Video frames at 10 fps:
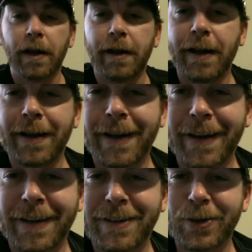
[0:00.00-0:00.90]
Now you gotta
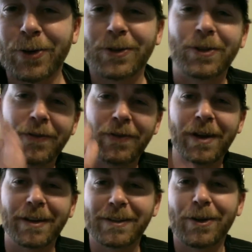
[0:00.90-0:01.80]
get a tuner. So if you
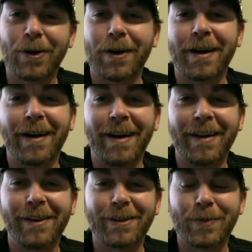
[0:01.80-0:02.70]
got a snark, I
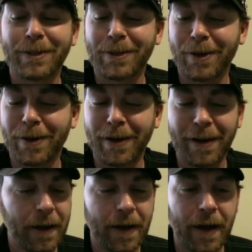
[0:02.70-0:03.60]
lost my snark.
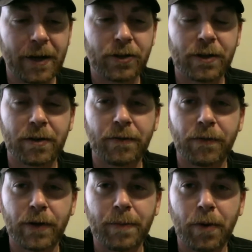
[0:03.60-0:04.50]
I use a little
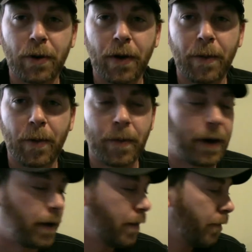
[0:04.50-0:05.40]
free program on
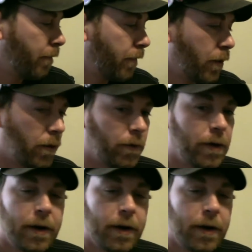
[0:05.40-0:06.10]
my phone.